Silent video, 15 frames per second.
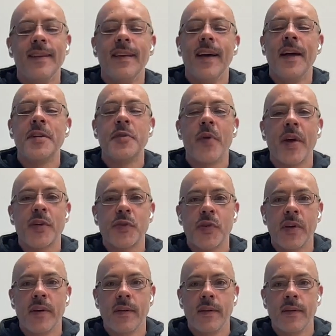a
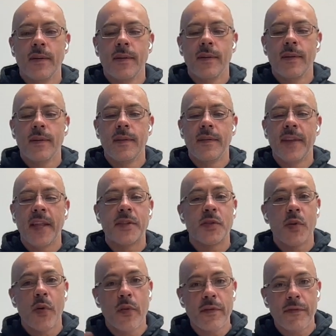direction that's
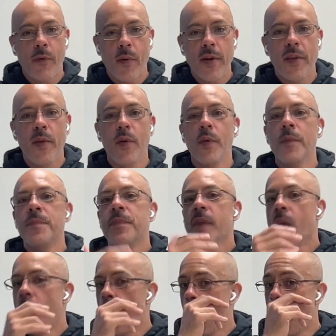good for you,
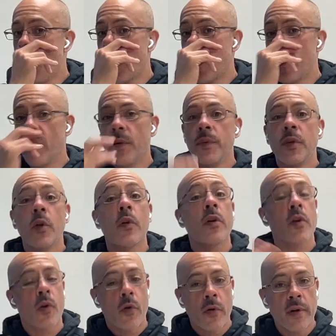or you're
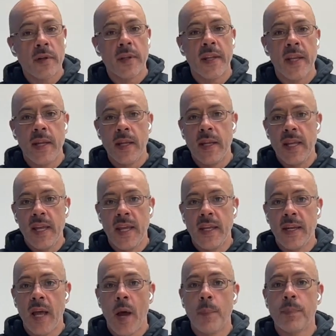currently
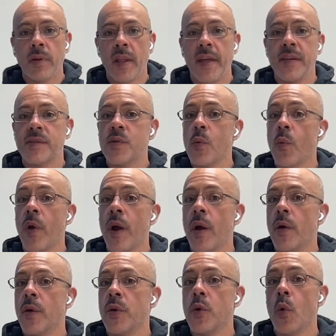in a place
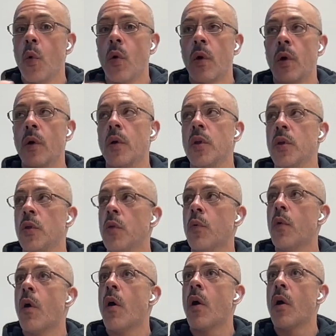where
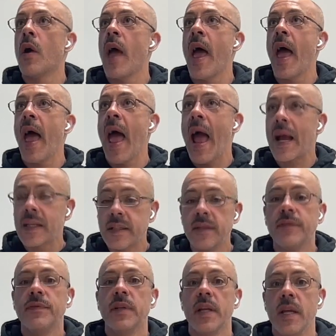you are
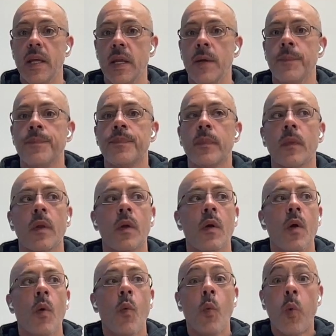actively
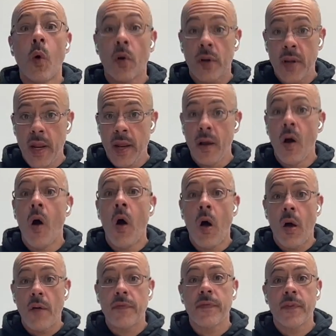working
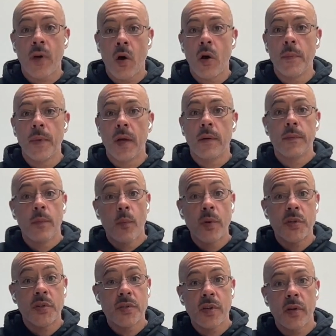off karma,
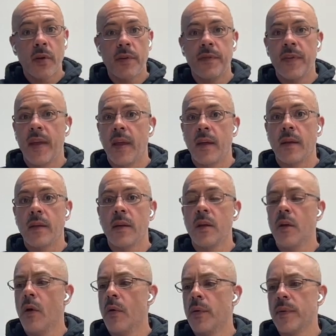which is a good thing. You
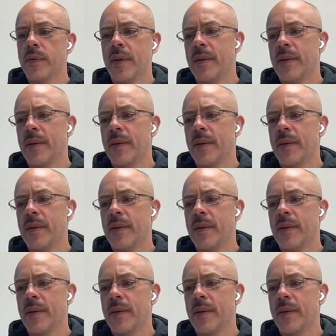know,